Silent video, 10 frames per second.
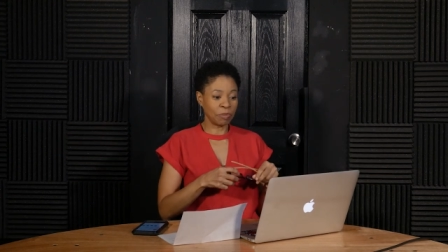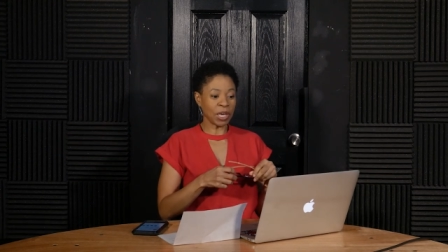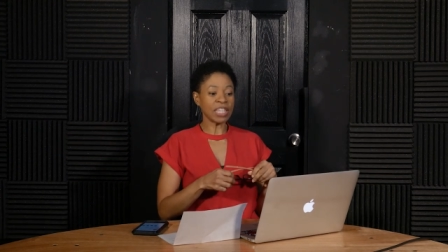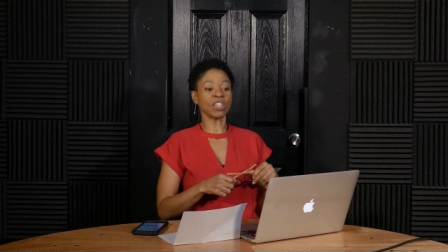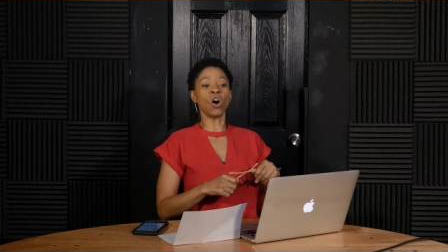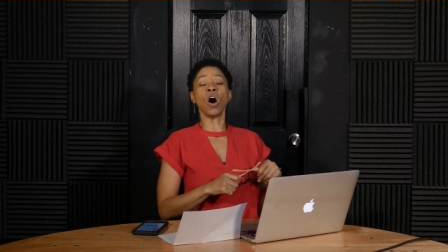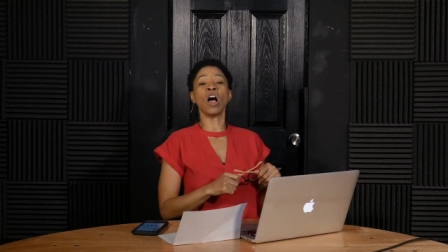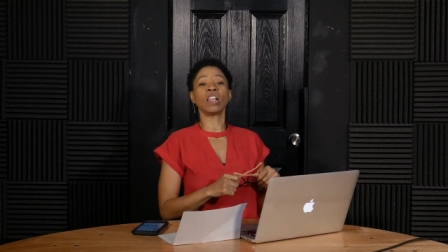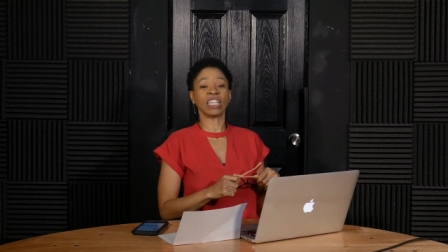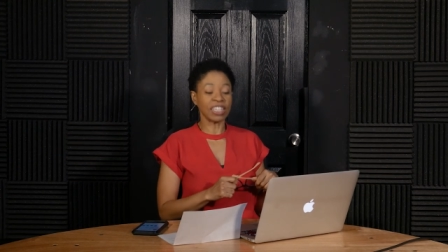Bake the
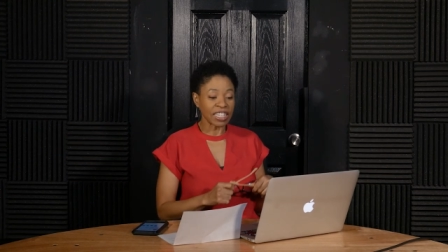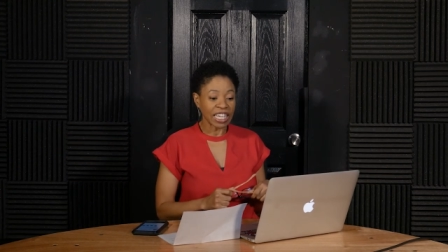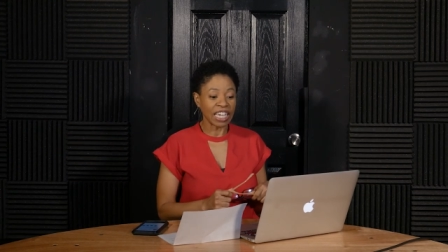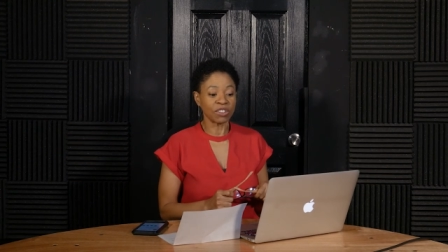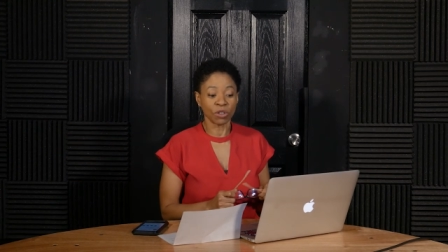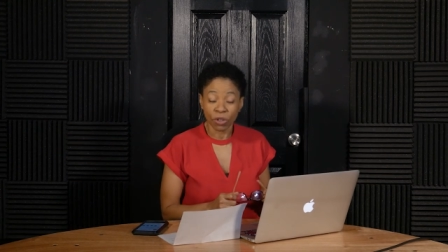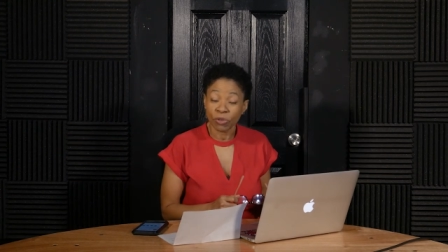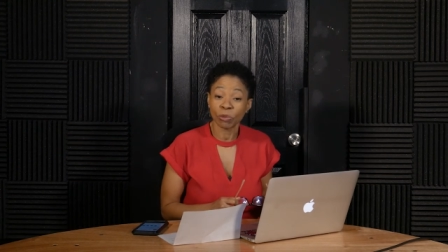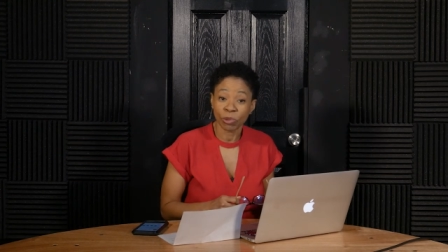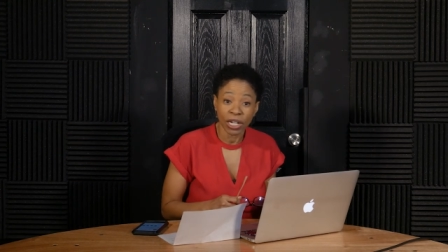Hall in the candle of
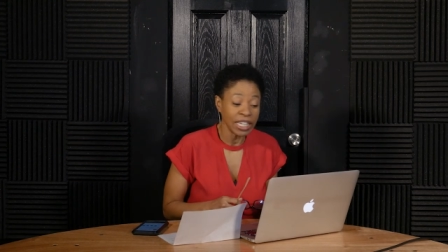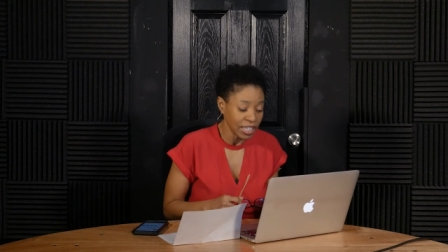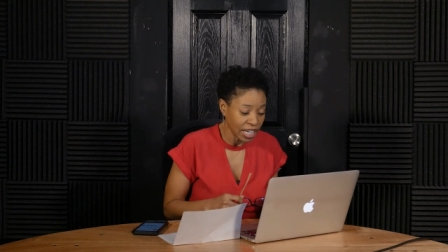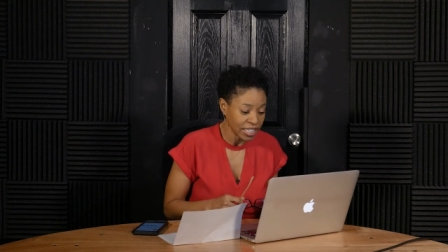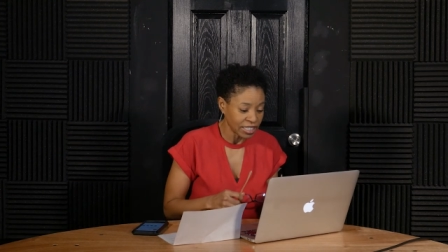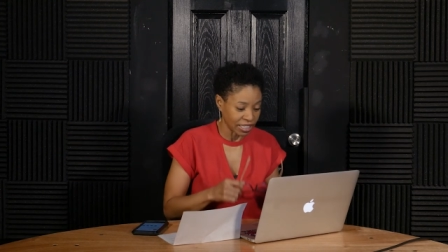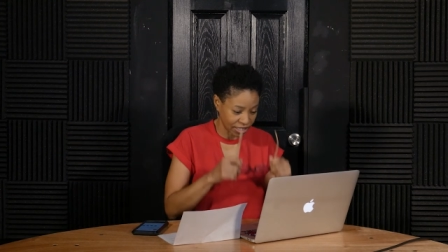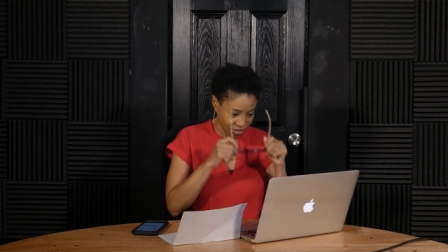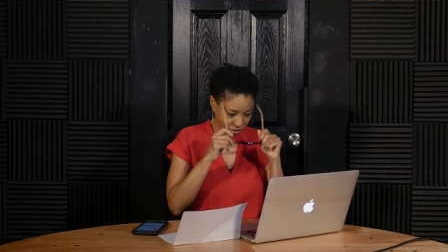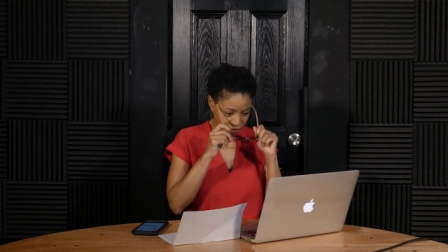her brain liked
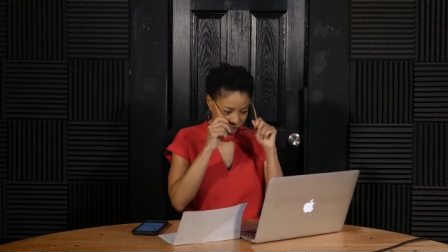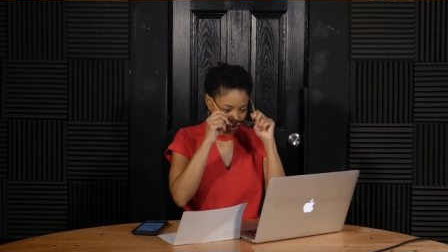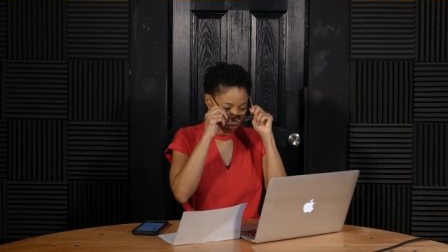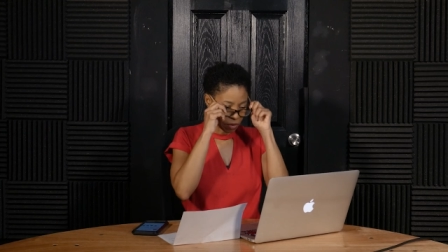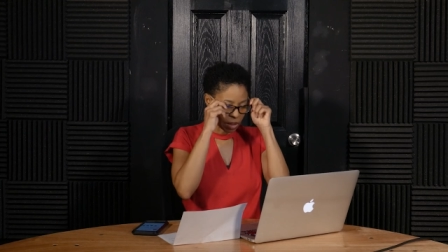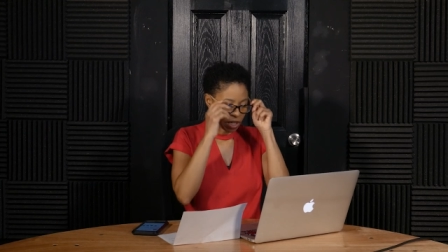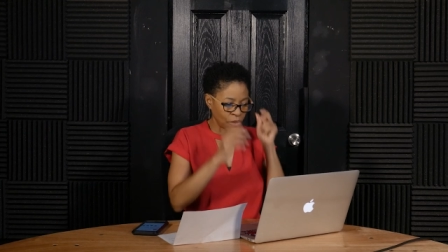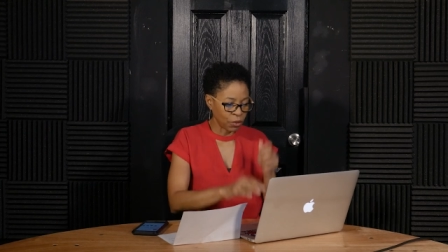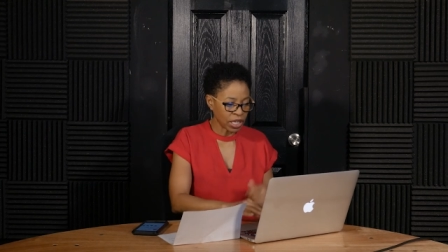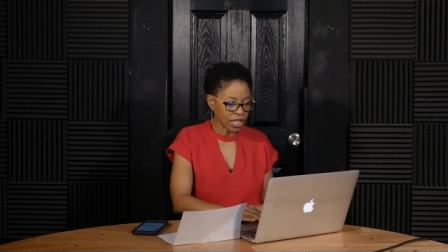it.
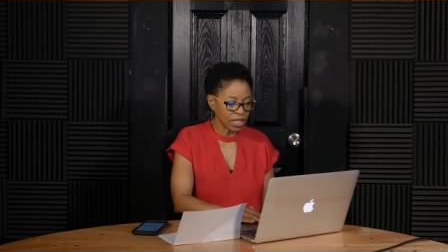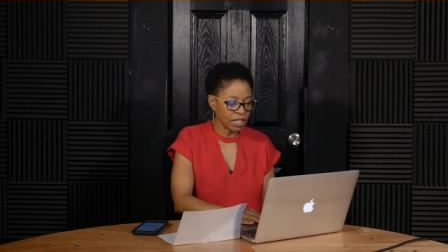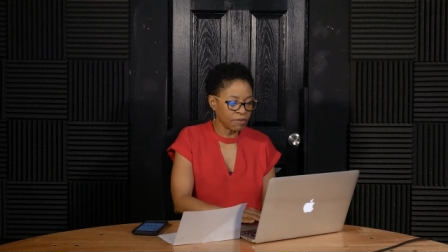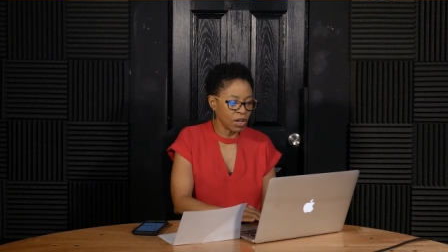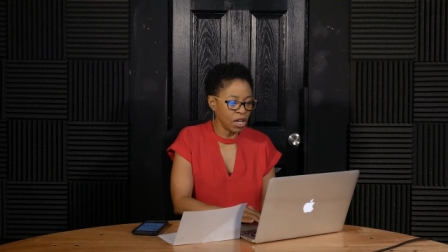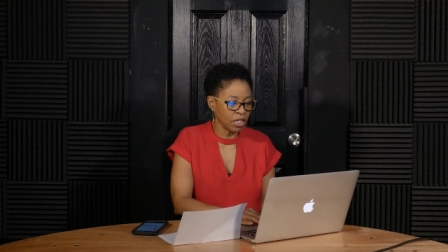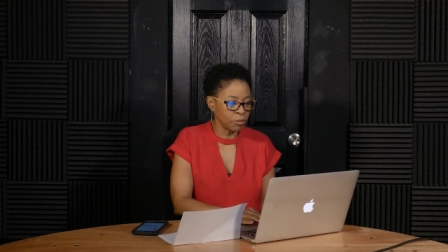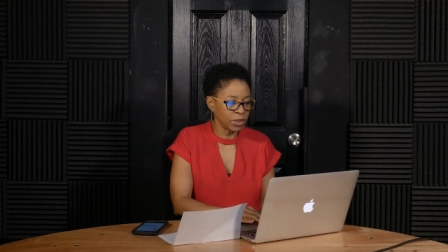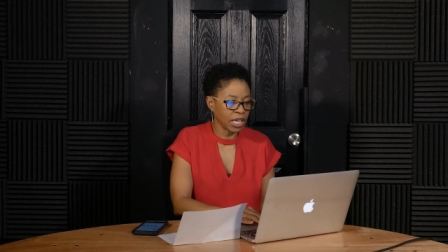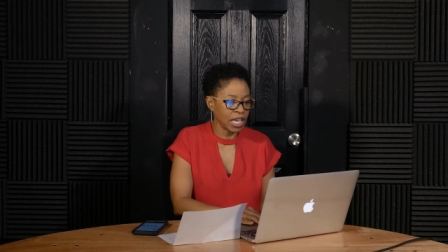We Live on a
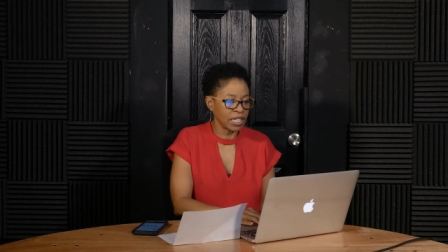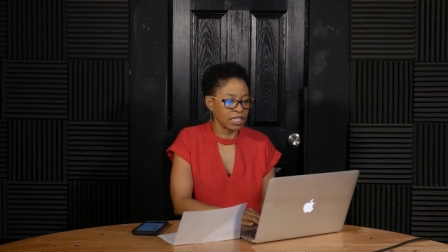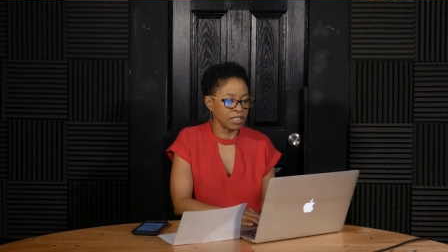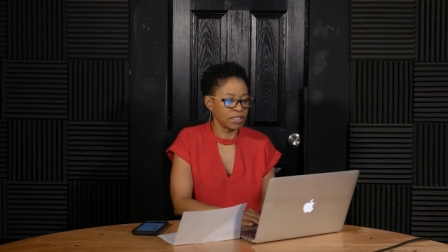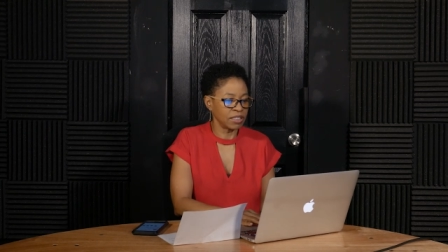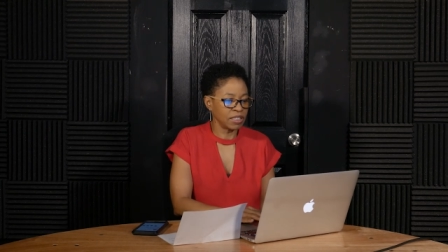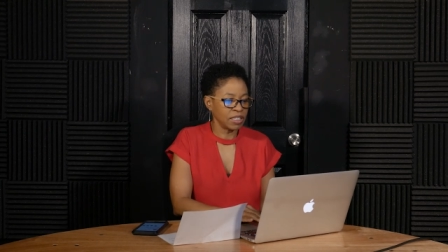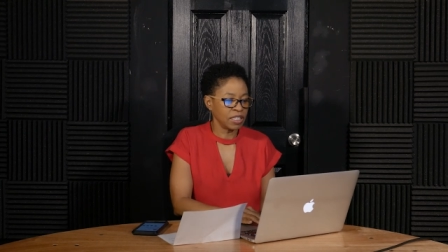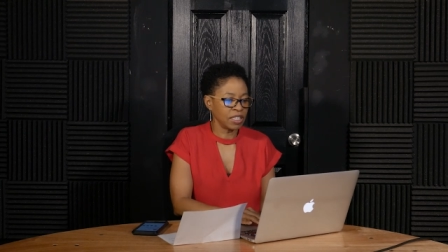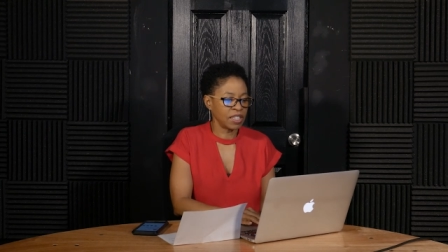Planet
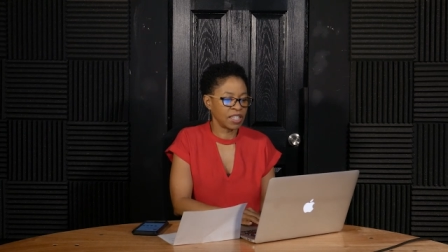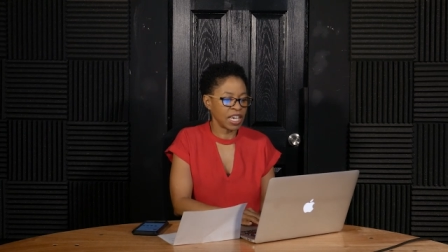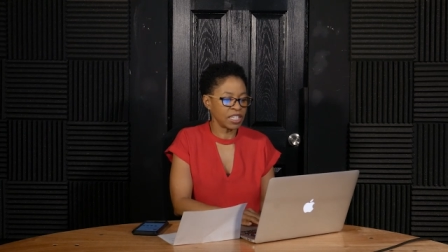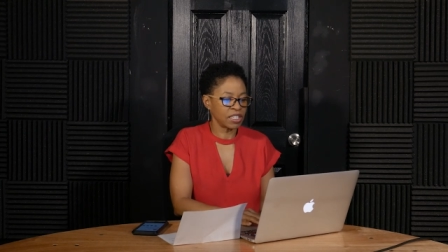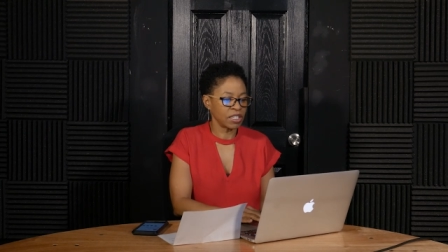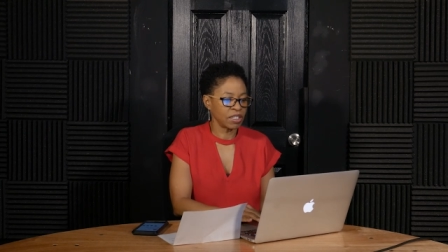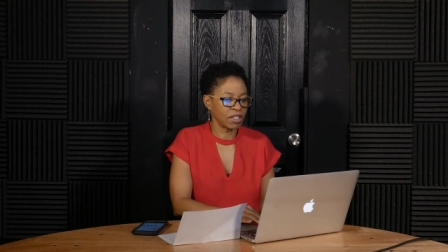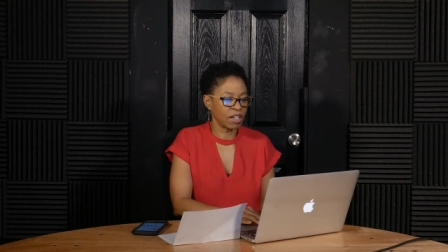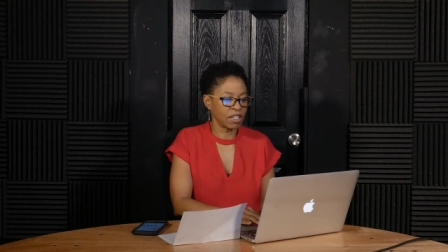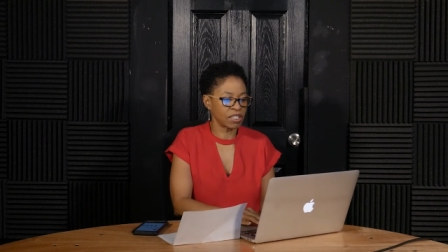thanked
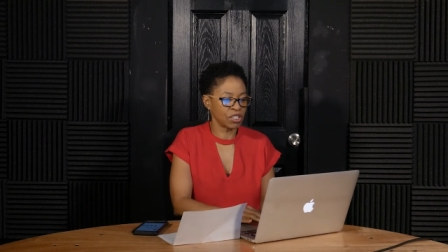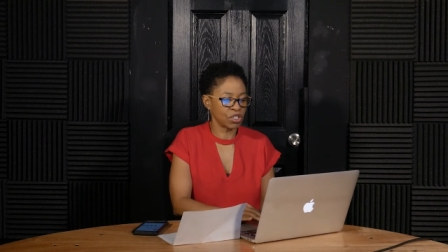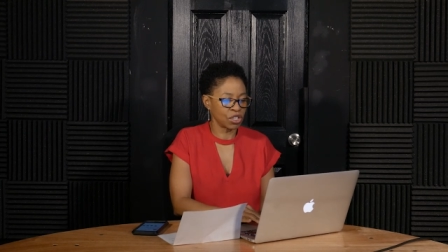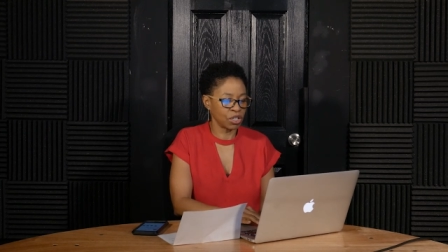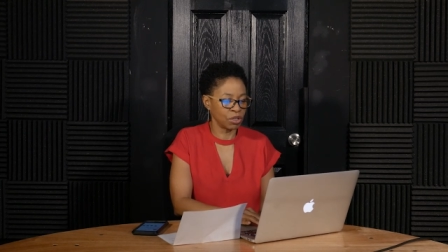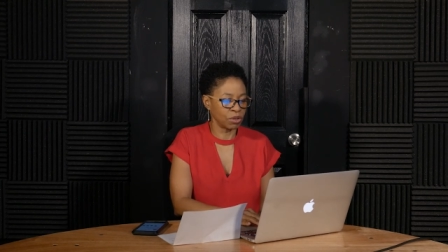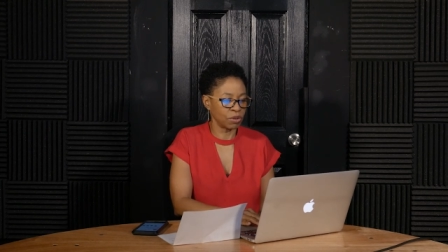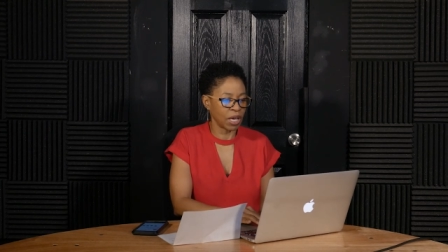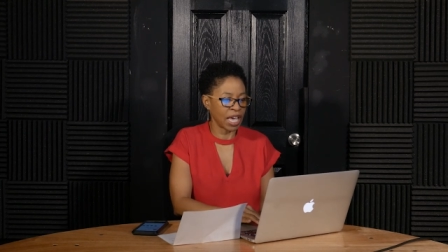us too.